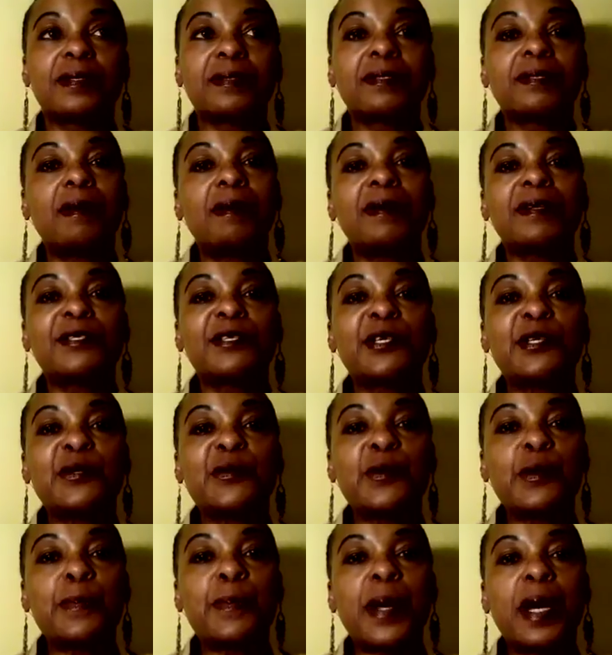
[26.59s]
talk to
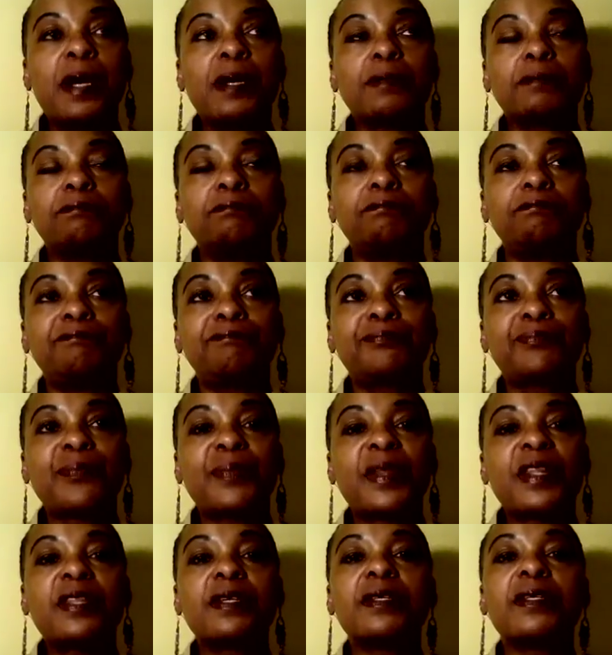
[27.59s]
you about
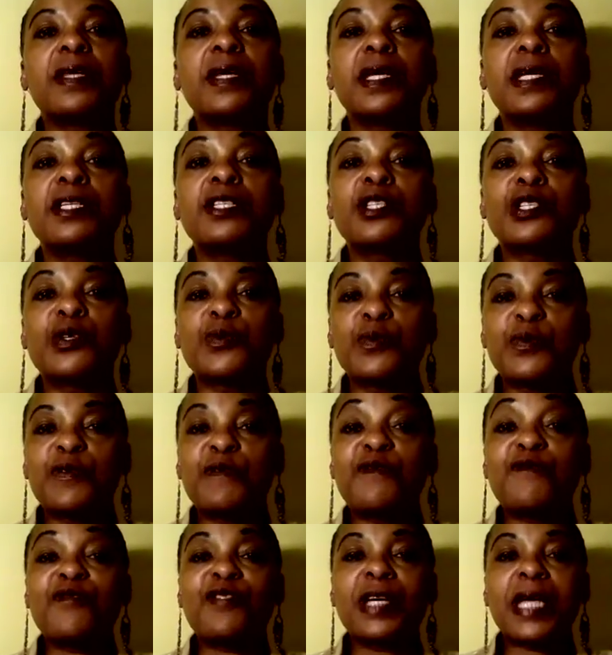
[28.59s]
the nature
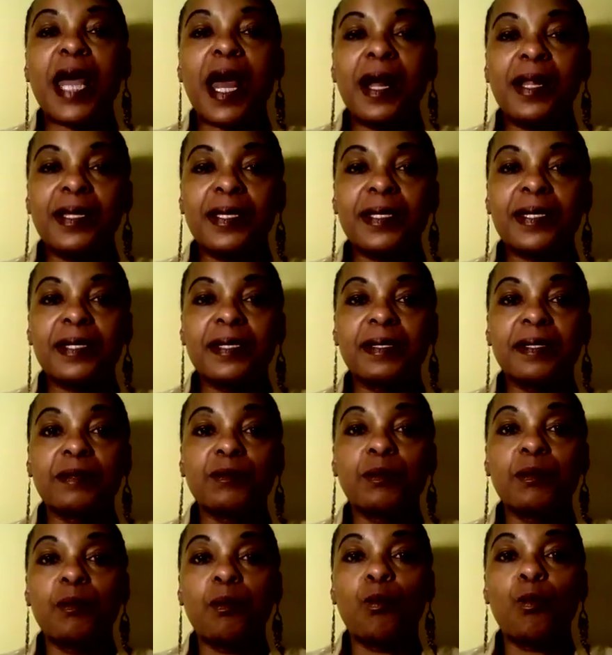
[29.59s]
of reality
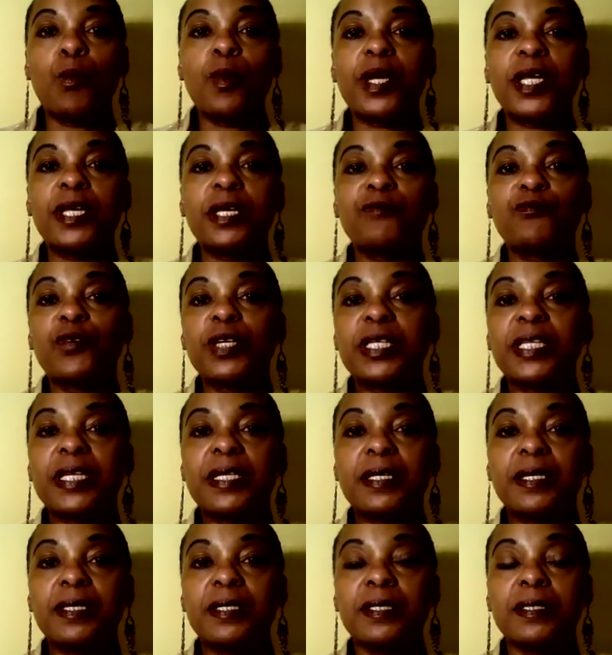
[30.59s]
and what it really
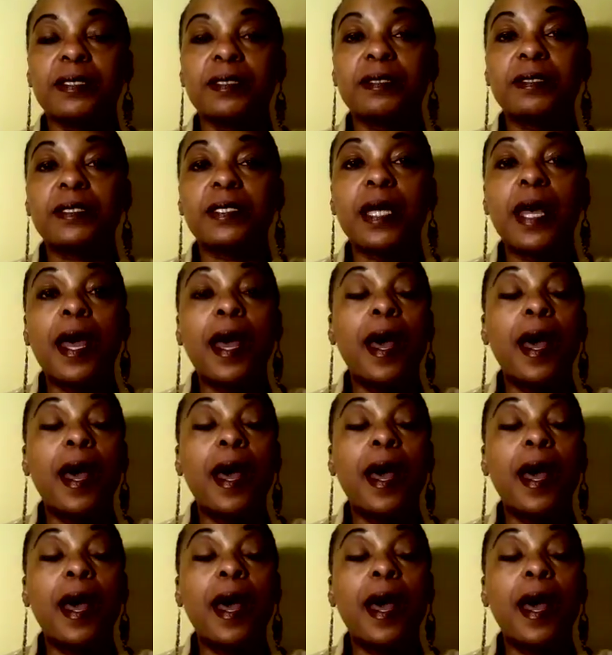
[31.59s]
is.